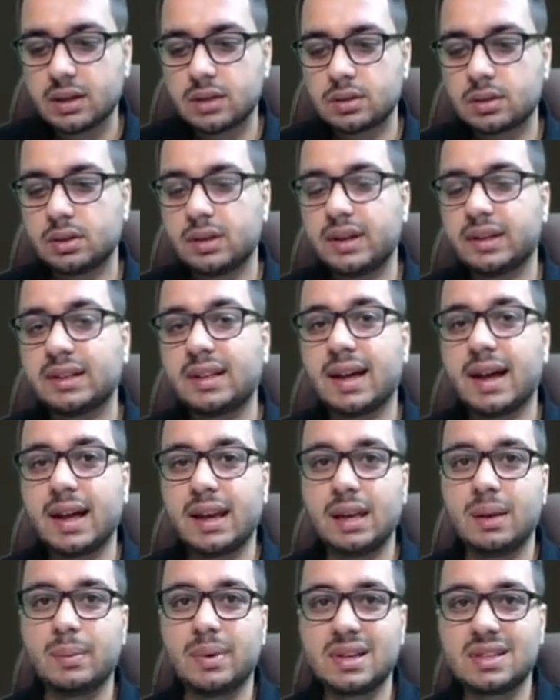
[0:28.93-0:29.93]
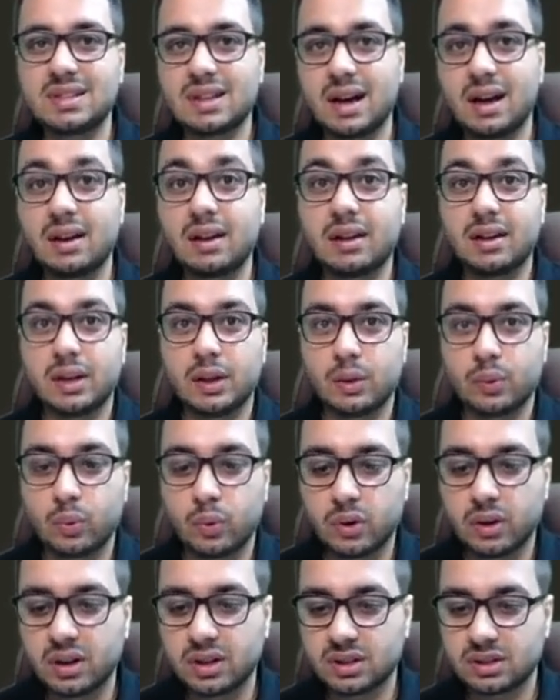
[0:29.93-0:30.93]
so that the elements are
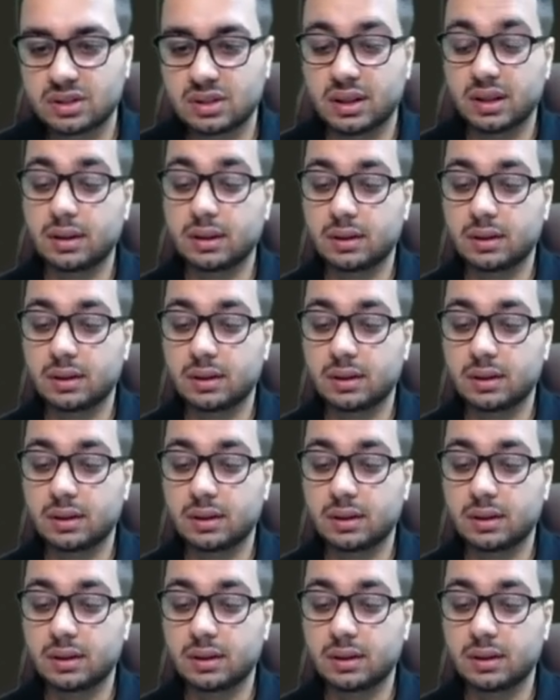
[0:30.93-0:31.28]
reversed.